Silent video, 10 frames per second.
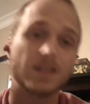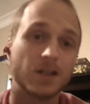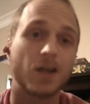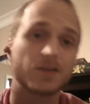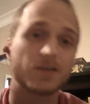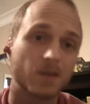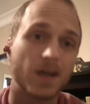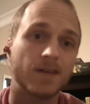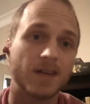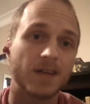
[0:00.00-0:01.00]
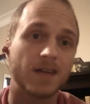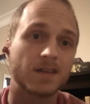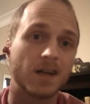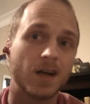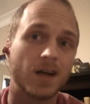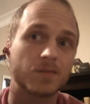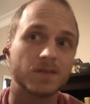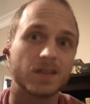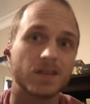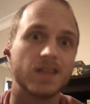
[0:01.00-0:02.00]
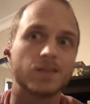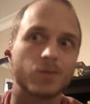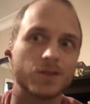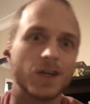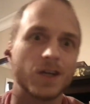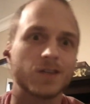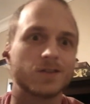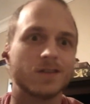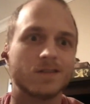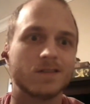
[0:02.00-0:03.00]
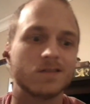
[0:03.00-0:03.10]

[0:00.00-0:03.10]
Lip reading: you also have Anthony Hopkins as a projection.